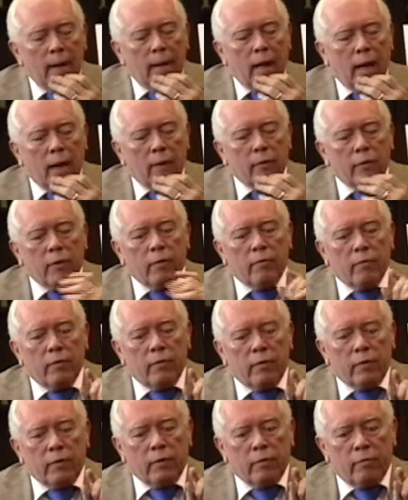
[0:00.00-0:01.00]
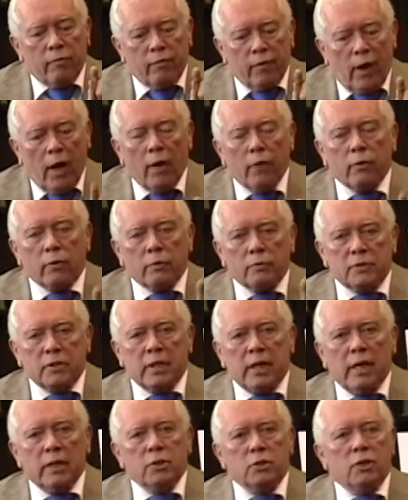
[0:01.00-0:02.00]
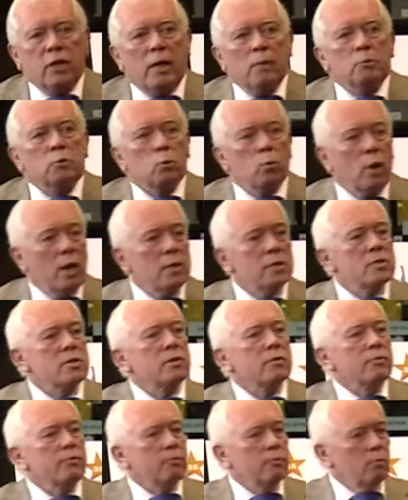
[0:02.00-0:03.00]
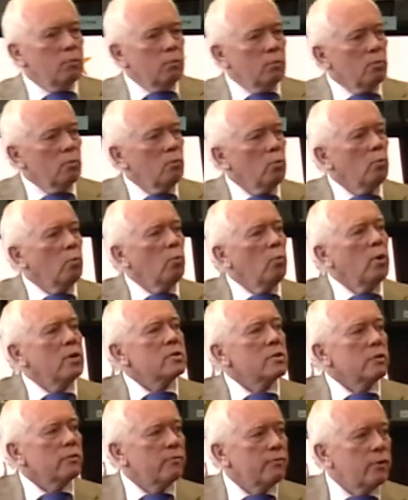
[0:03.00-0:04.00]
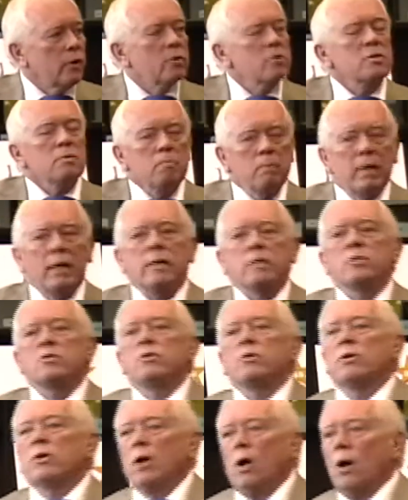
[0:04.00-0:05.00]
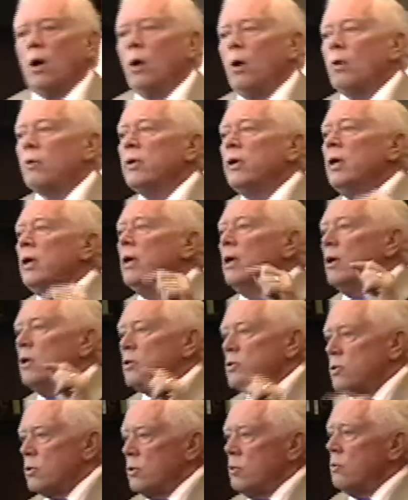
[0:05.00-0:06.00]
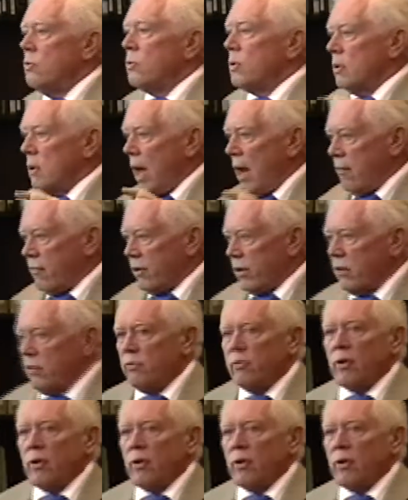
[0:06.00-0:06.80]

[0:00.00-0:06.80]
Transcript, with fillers: Uh, the, the father of C.H. James was the, was the first minister called to the African